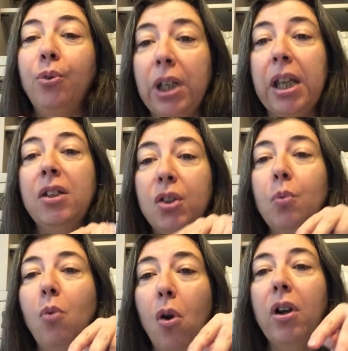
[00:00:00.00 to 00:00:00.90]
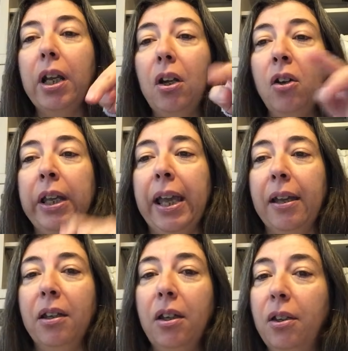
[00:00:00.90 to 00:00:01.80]
need to walk along
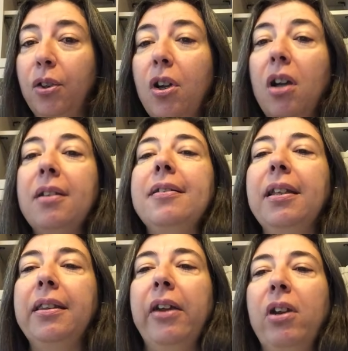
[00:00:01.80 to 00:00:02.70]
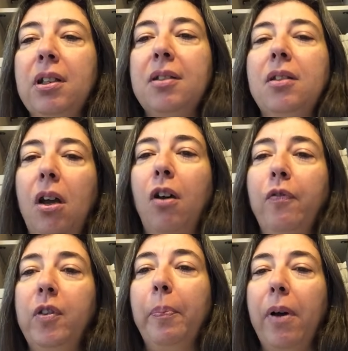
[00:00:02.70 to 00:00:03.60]
it. You can't sit there at the start of
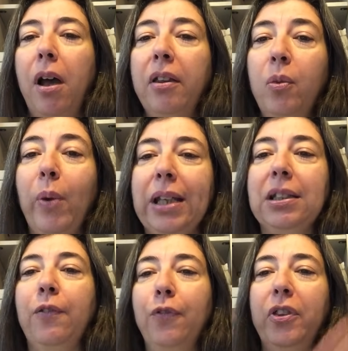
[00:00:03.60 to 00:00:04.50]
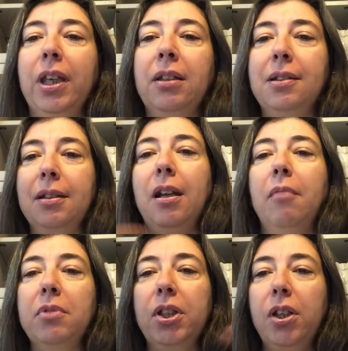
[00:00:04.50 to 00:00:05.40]
the path waiting for things to
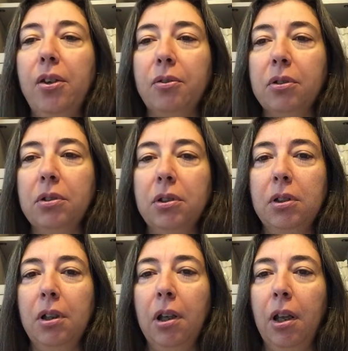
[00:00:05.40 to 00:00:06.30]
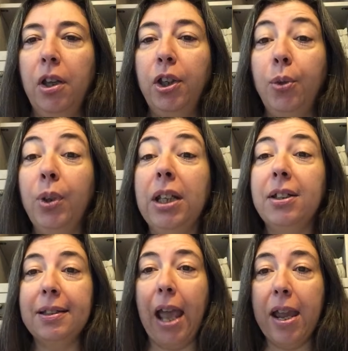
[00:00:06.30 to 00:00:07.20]
come to you. You need to
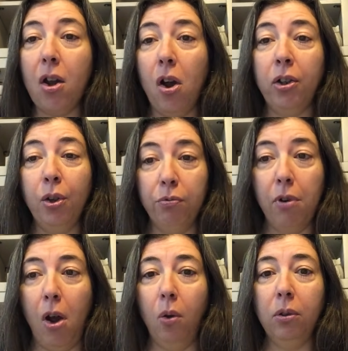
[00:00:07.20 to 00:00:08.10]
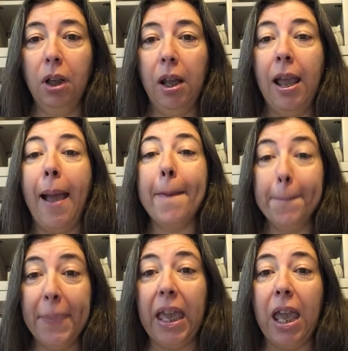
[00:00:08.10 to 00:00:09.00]
take on your role
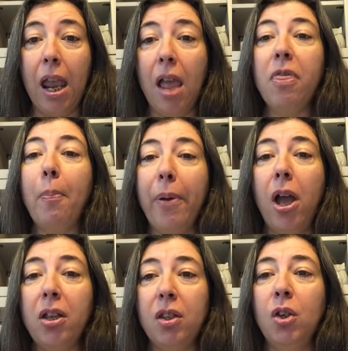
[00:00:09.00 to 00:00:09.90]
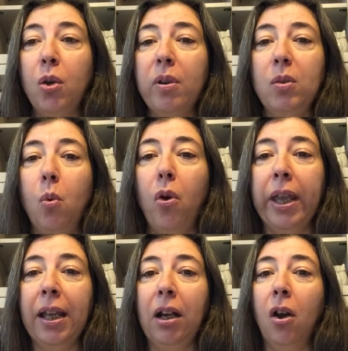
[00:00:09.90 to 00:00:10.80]
and be the person who is
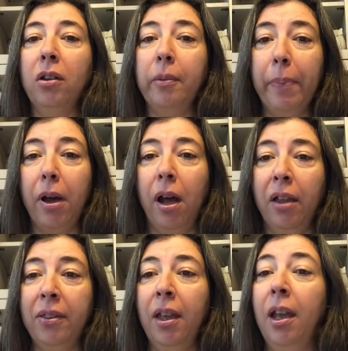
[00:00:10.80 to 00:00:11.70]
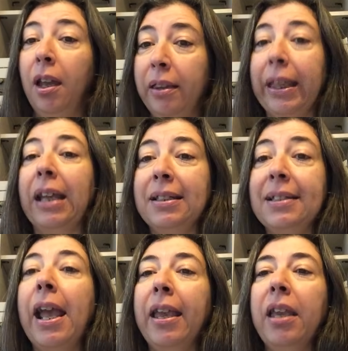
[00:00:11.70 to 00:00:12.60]
walking along the path that is
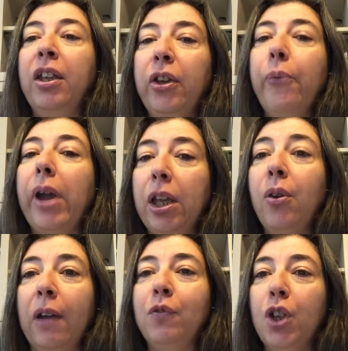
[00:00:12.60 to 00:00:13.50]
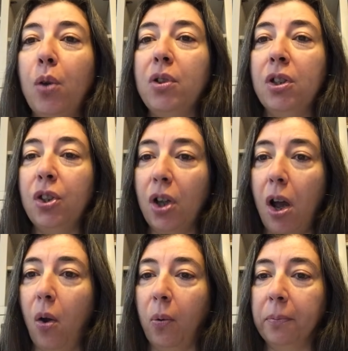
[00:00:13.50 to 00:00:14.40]
taking you where you have chosen to
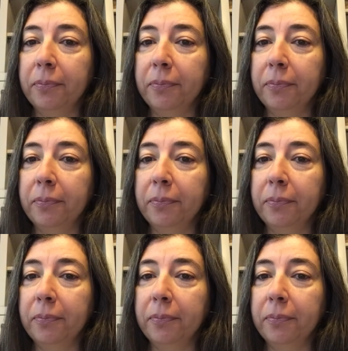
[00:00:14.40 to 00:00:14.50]
go.